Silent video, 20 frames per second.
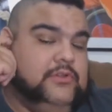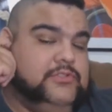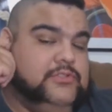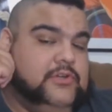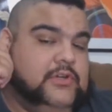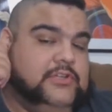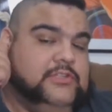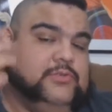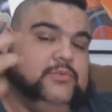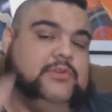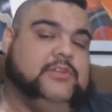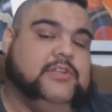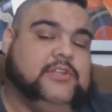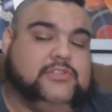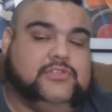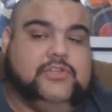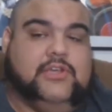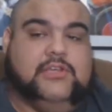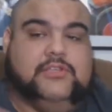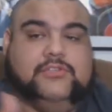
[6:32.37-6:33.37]
So I just want to
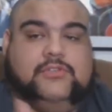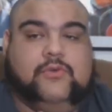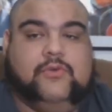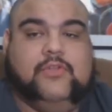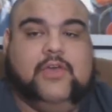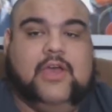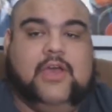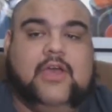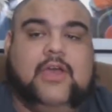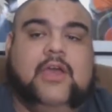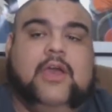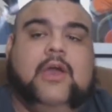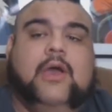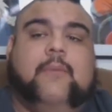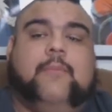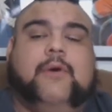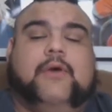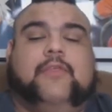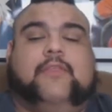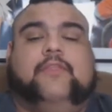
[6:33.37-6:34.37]
let you guys know that.
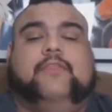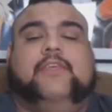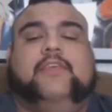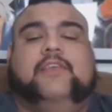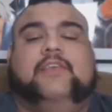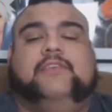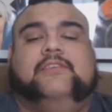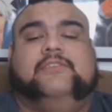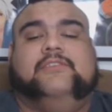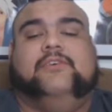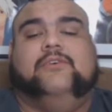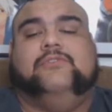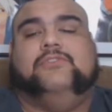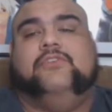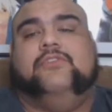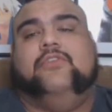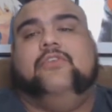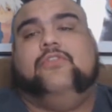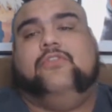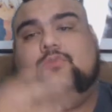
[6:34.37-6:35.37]
But those
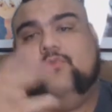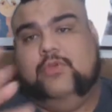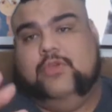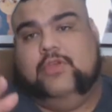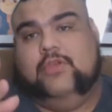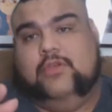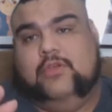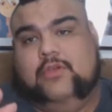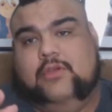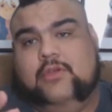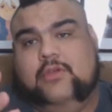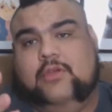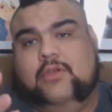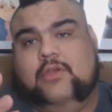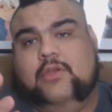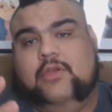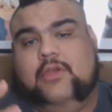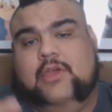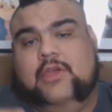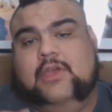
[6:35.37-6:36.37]
are the 3
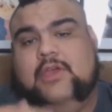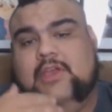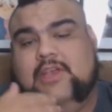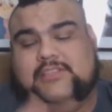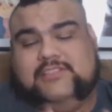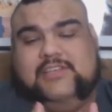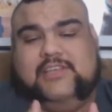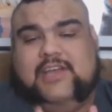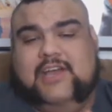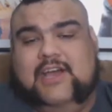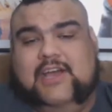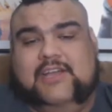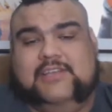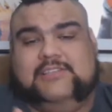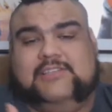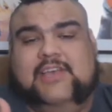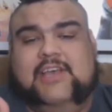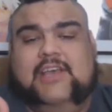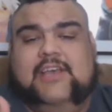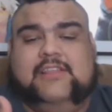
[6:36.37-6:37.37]

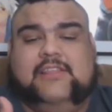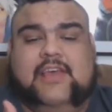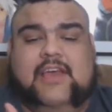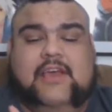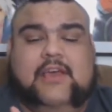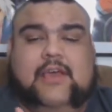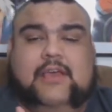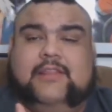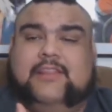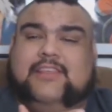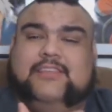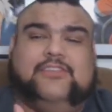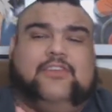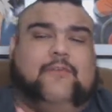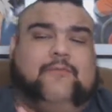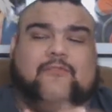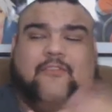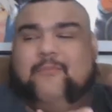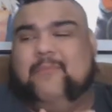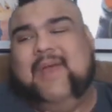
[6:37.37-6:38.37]
isekais and these
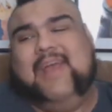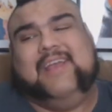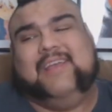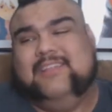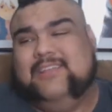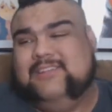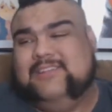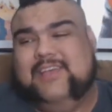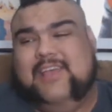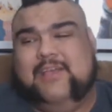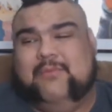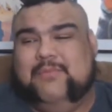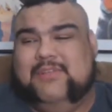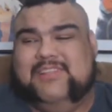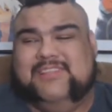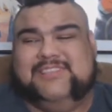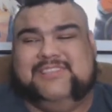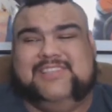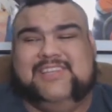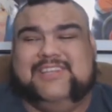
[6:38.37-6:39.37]
are from back in the day. I mean,
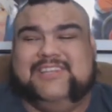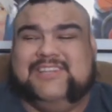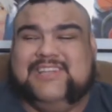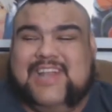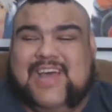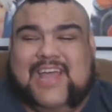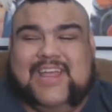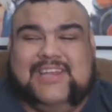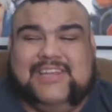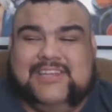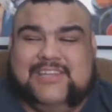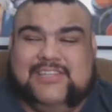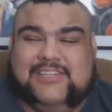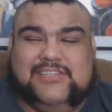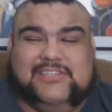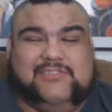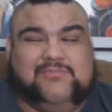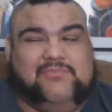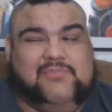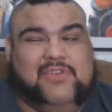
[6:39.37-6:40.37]
this is the
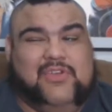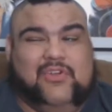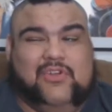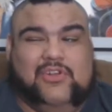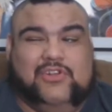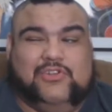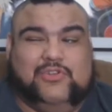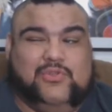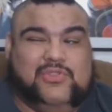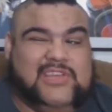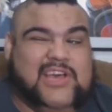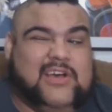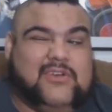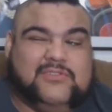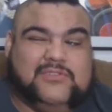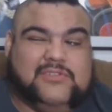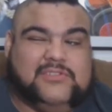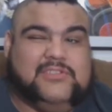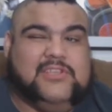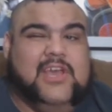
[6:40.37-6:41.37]
90s, early
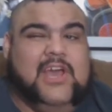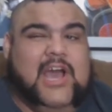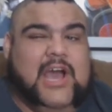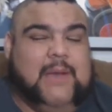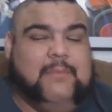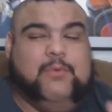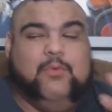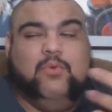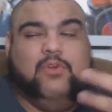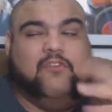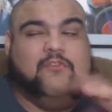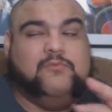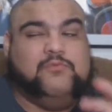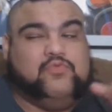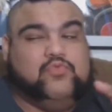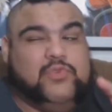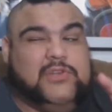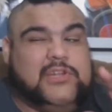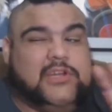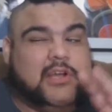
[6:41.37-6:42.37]
2000s. I mean, one of them
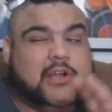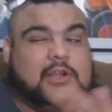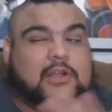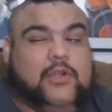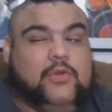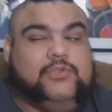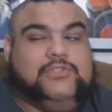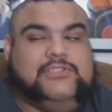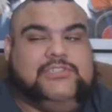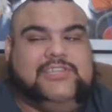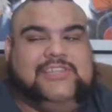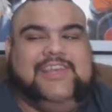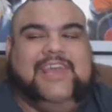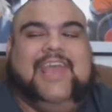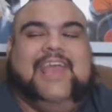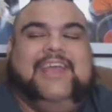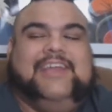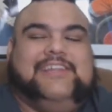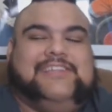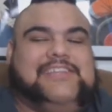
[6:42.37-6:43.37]
is really close to the
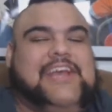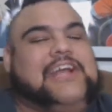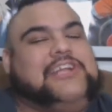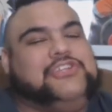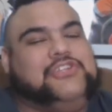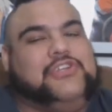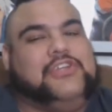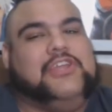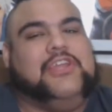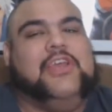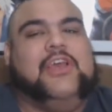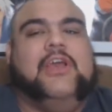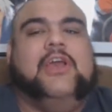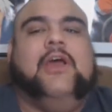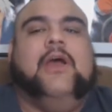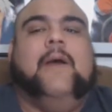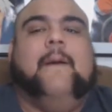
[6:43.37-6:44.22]
80s, actually.